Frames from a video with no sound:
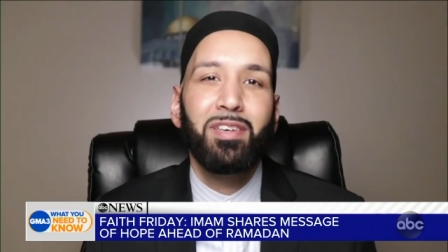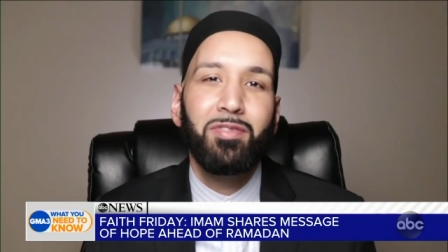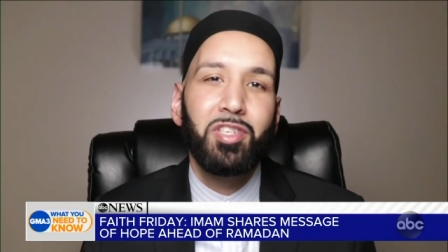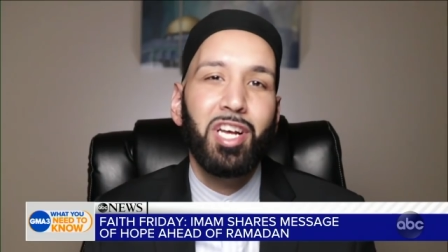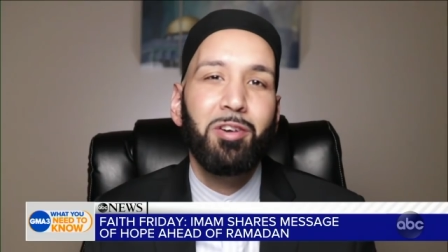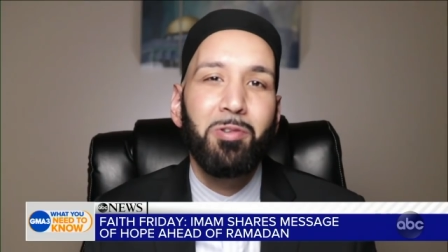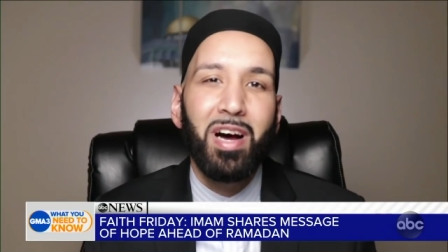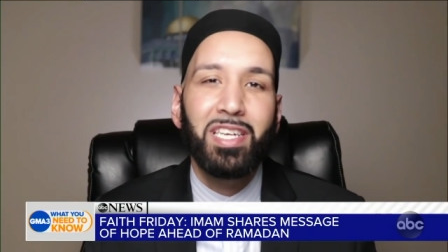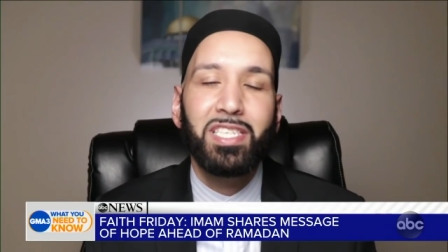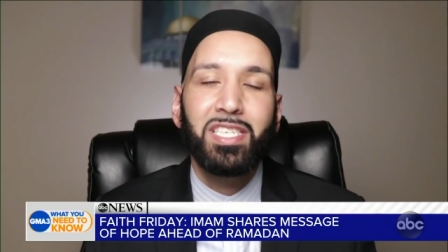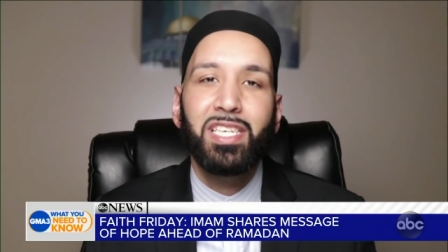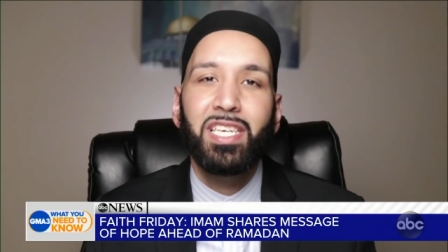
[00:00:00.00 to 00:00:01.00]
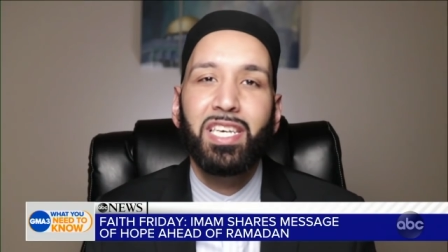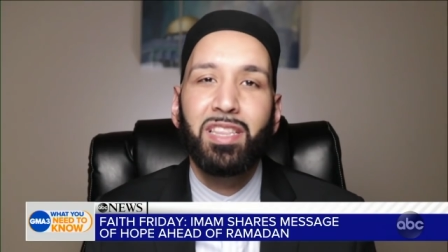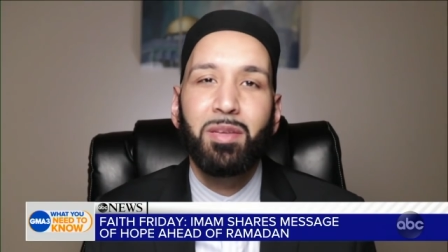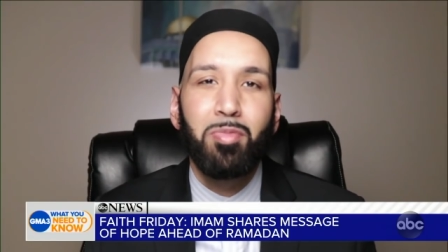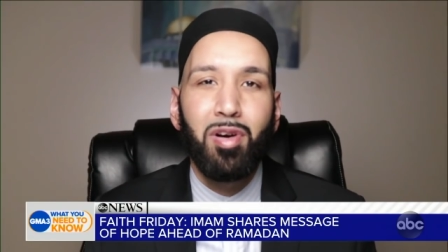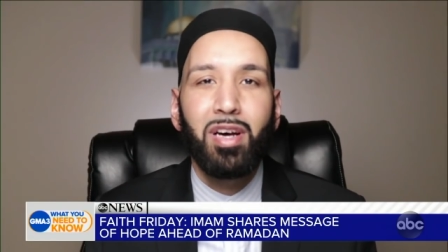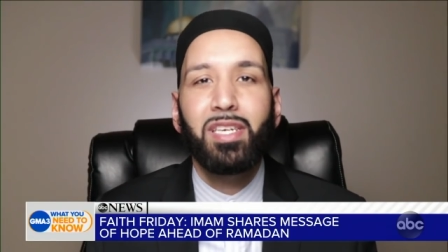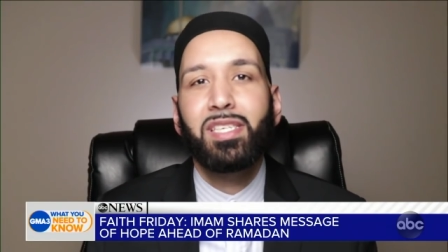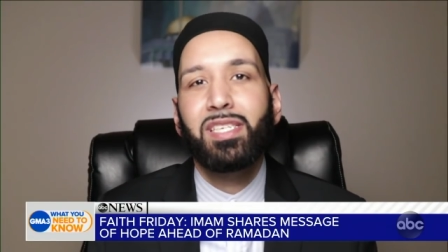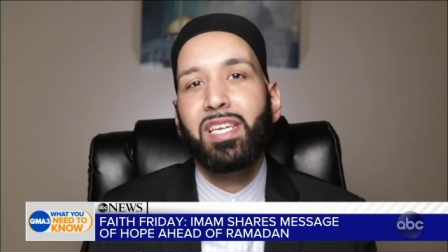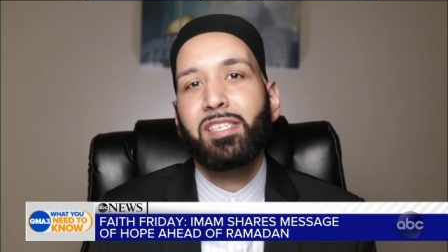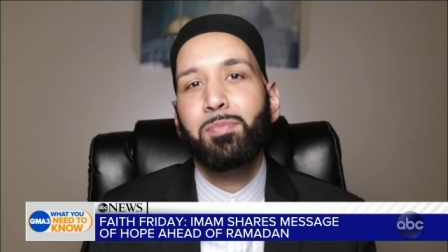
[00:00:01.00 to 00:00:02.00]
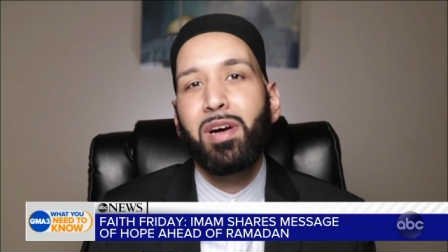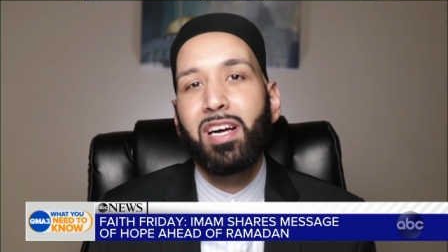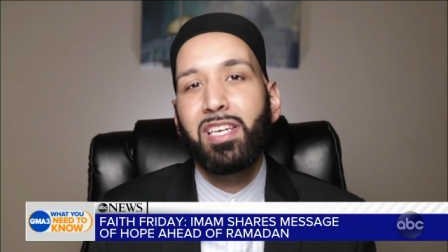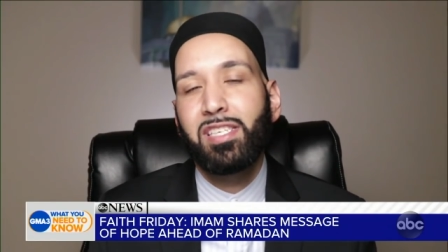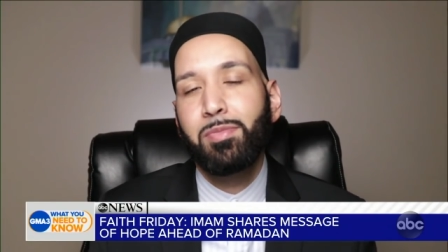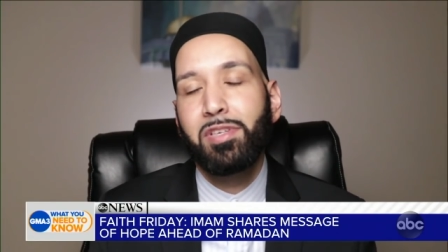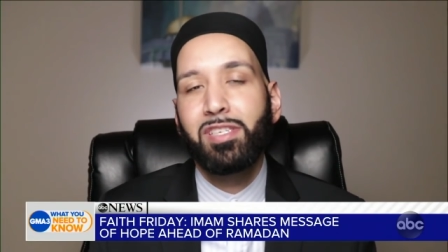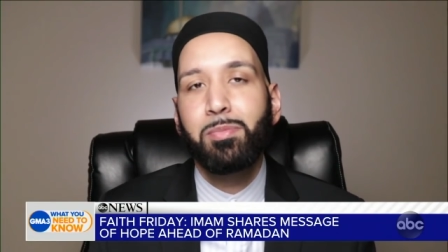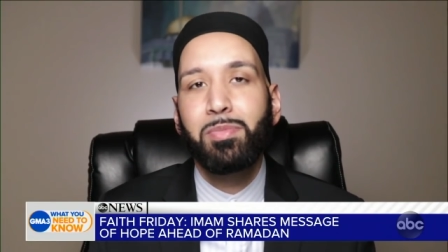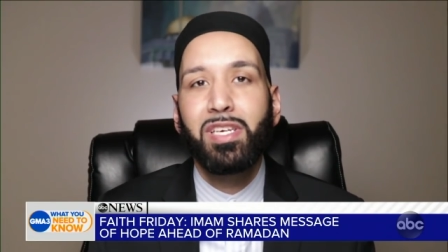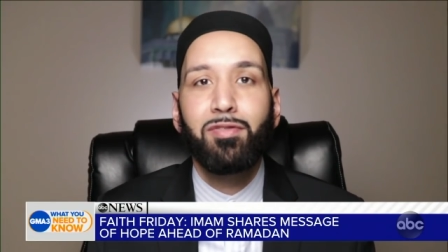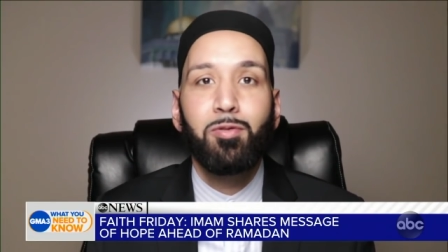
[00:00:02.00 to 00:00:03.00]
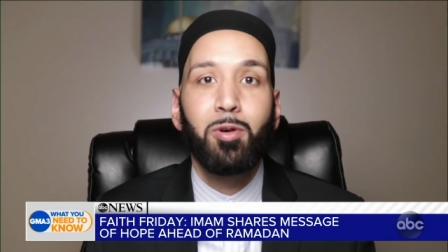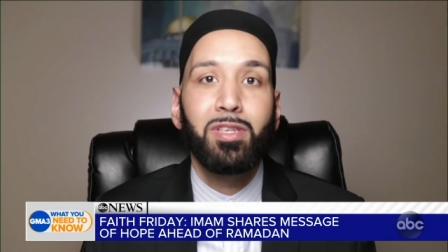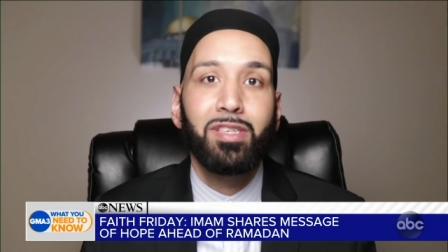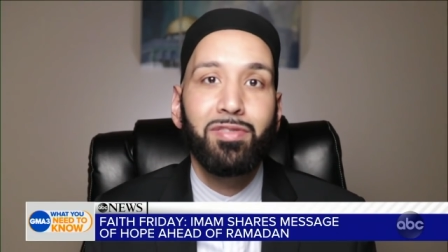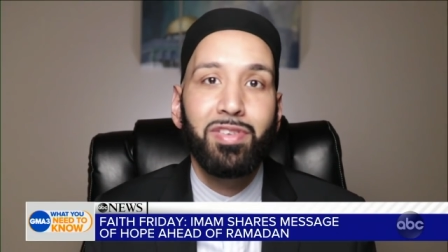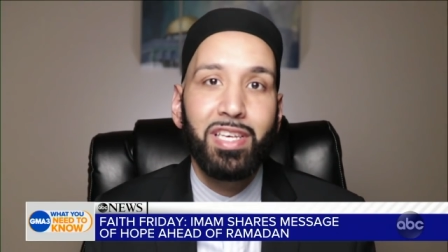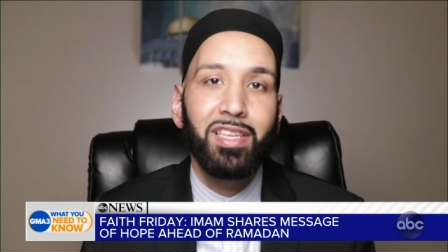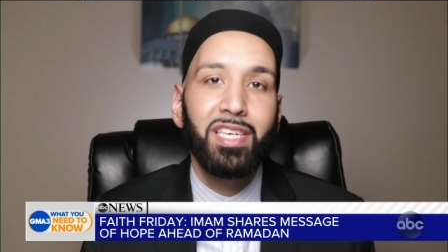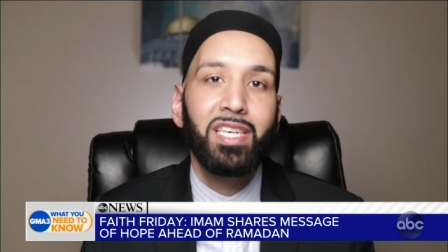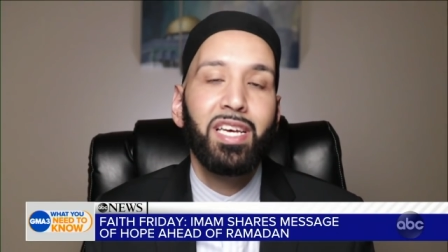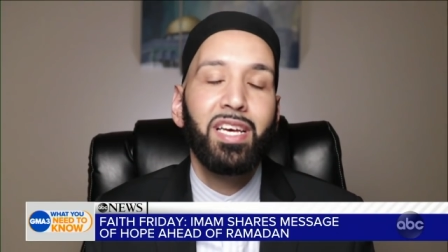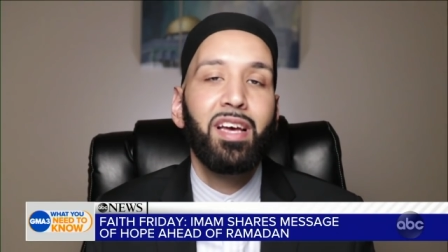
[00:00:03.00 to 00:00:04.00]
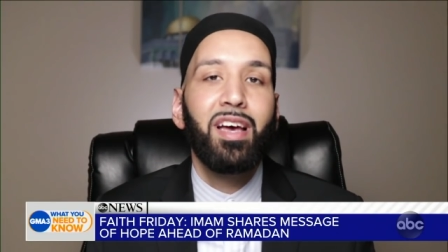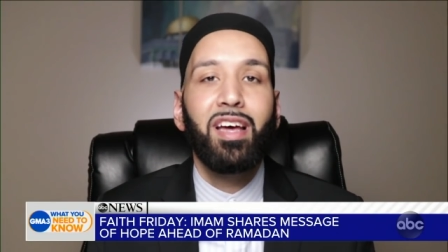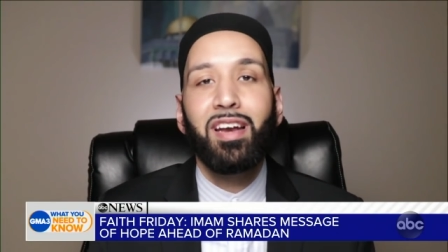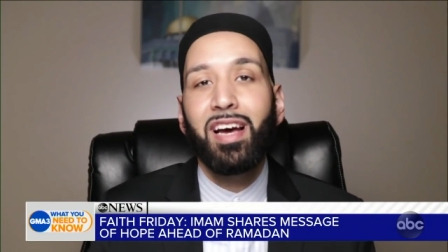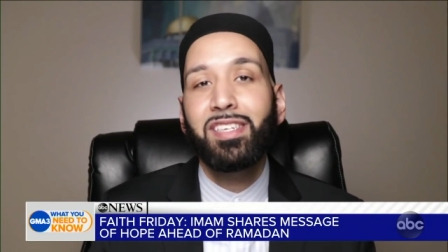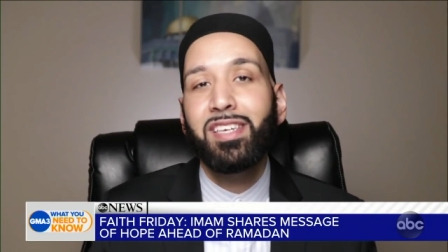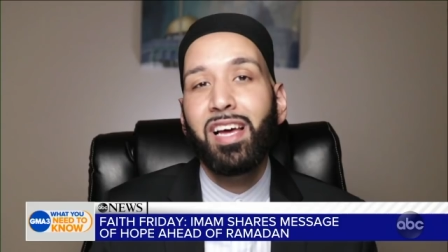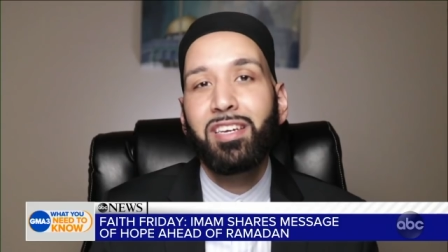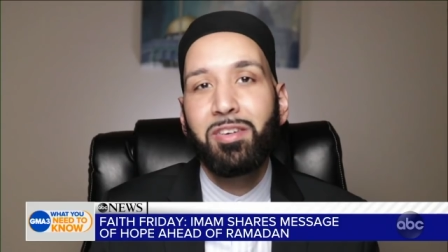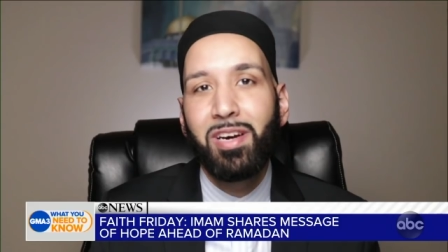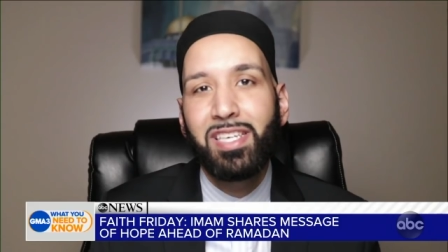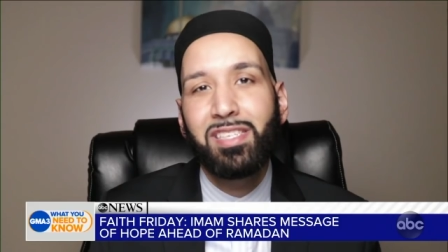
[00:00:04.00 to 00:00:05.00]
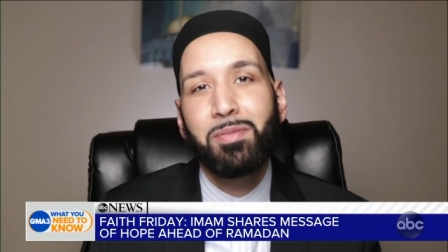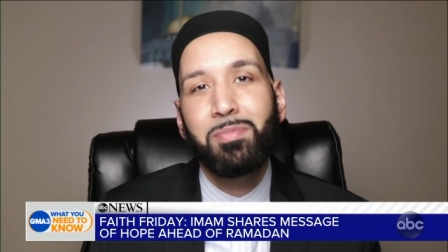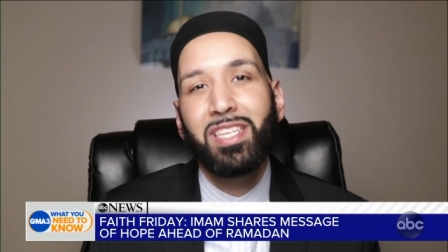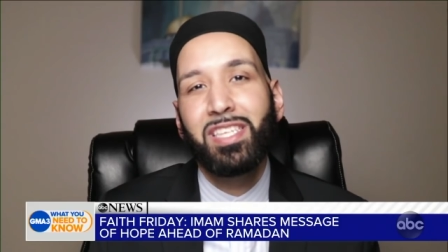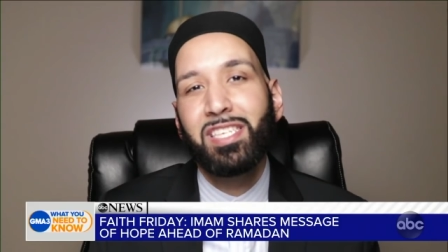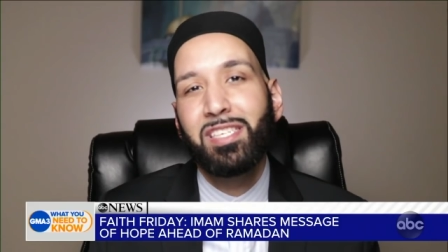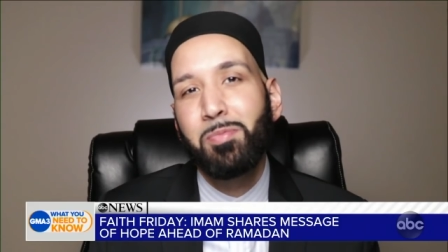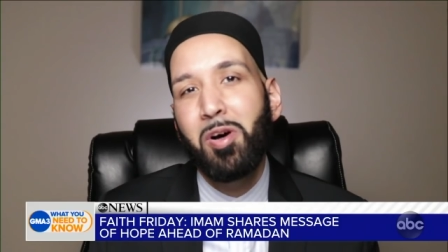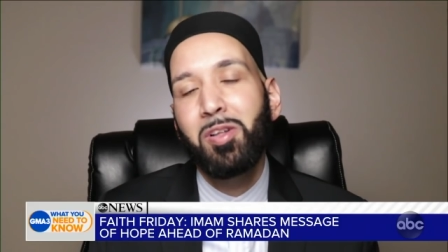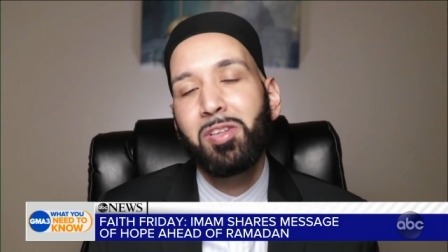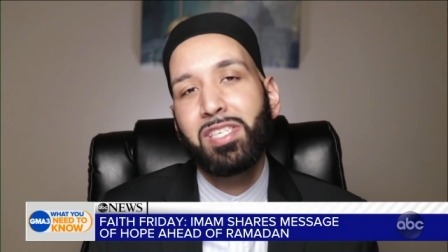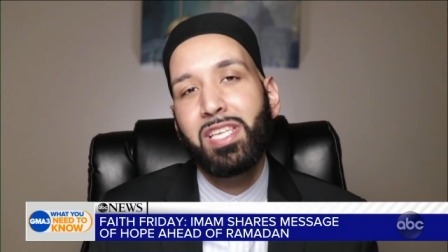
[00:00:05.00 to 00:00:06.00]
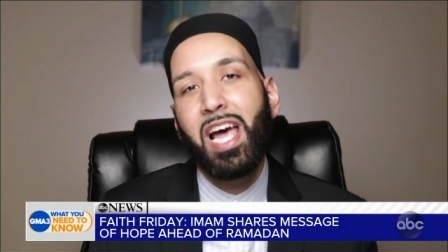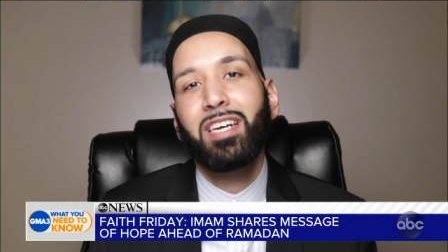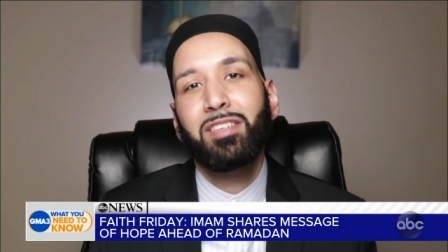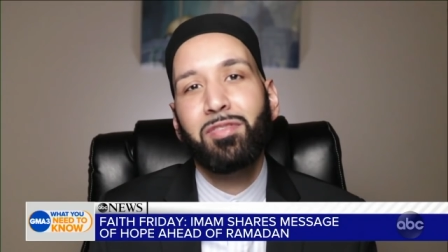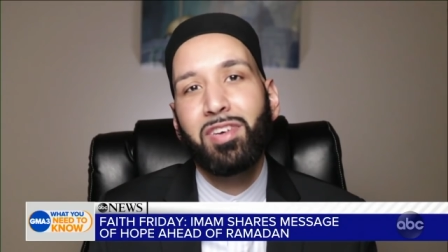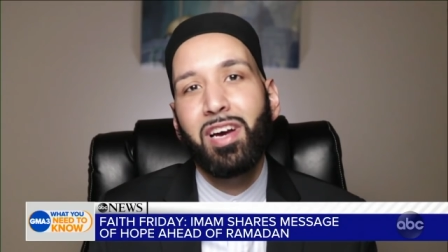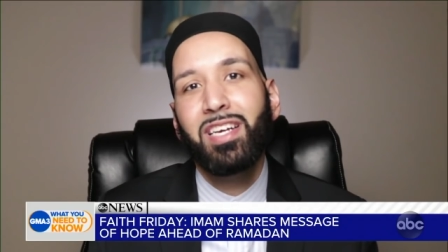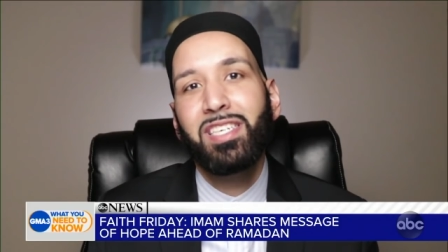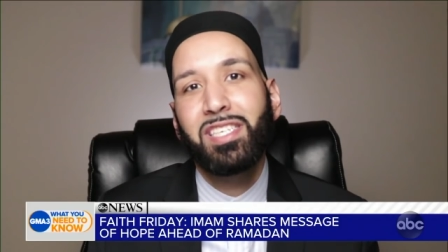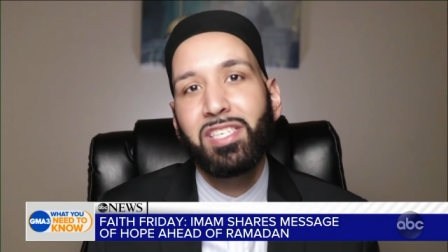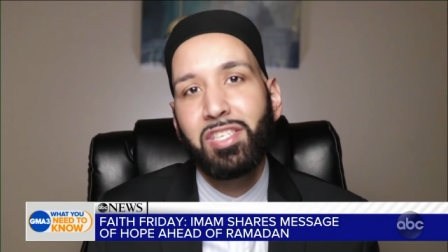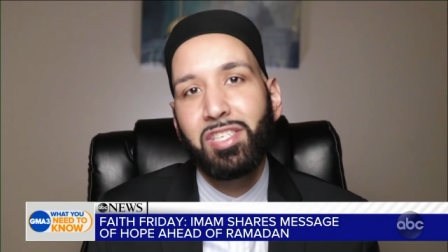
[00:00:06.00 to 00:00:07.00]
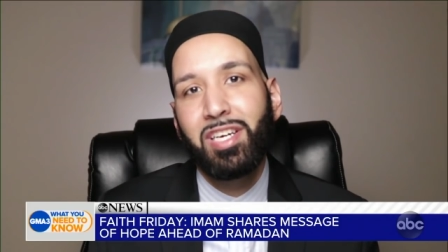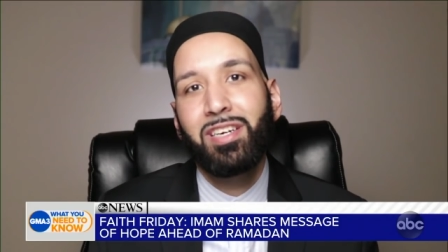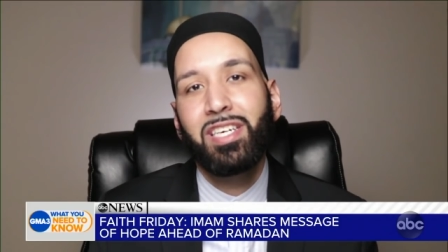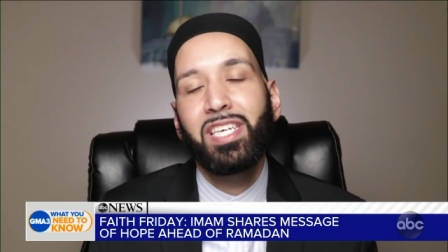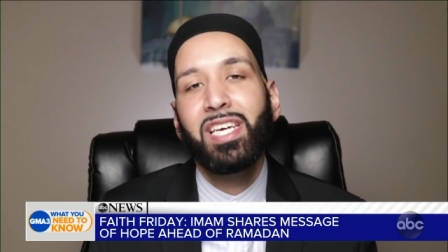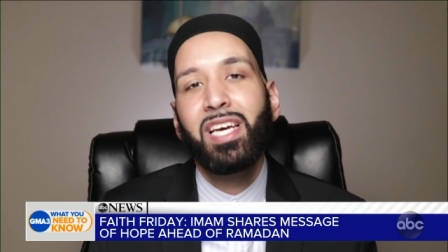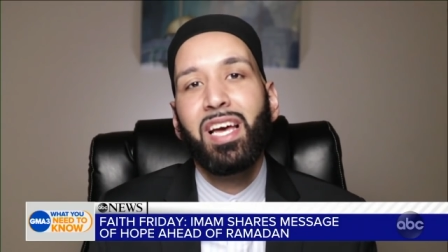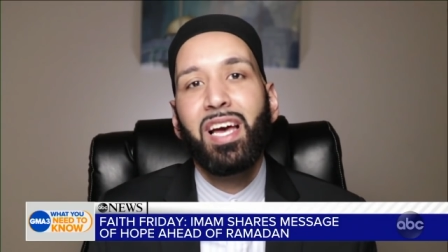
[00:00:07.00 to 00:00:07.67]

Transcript: of generosity in the broadest sense possible to be a force of healing and not to underestimate the smallest act of kindness and charity